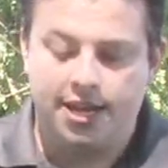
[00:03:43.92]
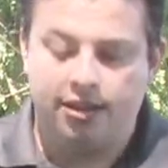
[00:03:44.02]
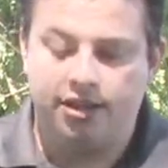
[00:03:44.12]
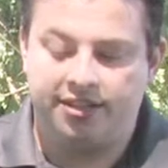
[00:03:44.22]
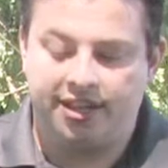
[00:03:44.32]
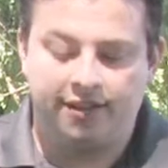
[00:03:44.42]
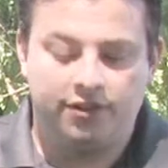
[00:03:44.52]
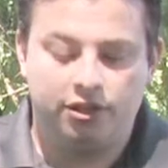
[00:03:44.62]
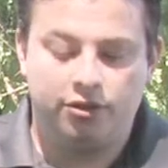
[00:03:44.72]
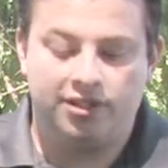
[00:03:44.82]
This
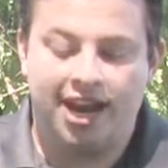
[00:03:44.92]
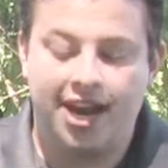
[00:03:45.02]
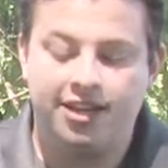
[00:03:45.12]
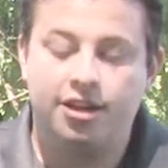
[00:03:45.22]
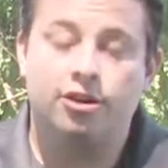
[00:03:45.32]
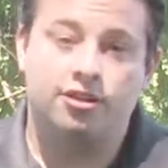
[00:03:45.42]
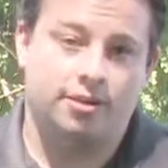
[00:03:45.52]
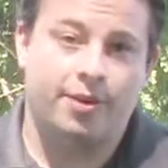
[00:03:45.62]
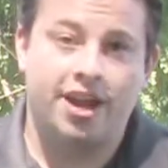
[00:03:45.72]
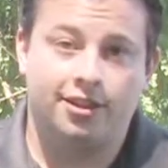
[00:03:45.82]
gives you 10 years
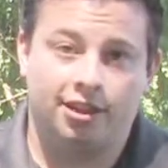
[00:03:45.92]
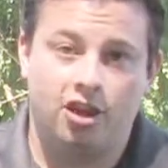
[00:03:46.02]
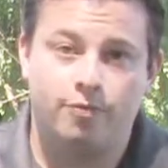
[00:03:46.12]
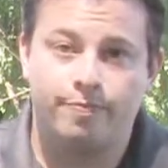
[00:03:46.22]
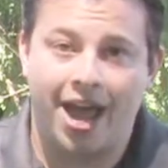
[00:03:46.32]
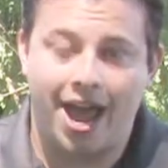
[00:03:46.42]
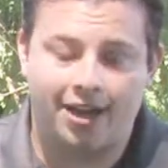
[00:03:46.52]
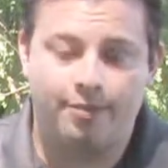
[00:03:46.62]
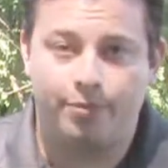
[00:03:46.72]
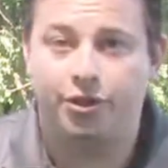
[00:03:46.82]
to pay the loan
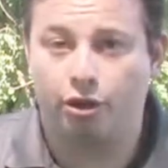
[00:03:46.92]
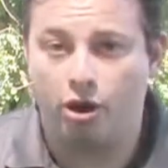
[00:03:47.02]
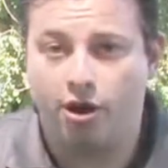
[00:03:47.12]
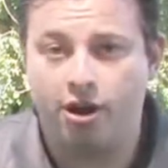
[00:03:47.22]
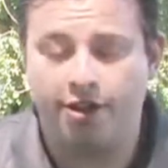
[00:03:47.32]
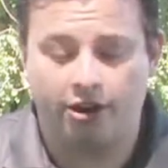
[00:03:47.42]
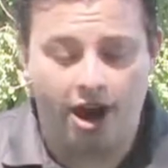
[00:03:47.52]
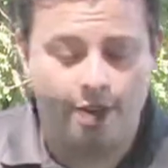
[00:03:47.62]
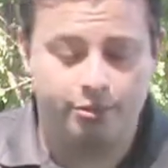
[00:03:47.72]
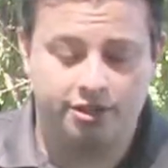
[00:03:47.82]
back, but there are other
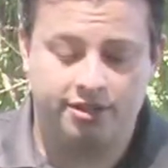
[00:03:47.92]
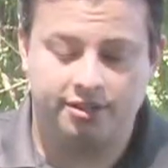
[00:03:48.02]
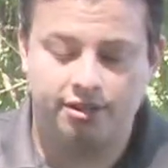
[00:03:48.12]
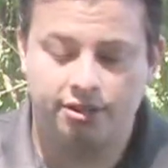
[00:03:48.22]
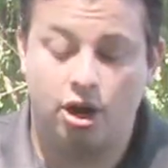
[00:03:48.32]
options.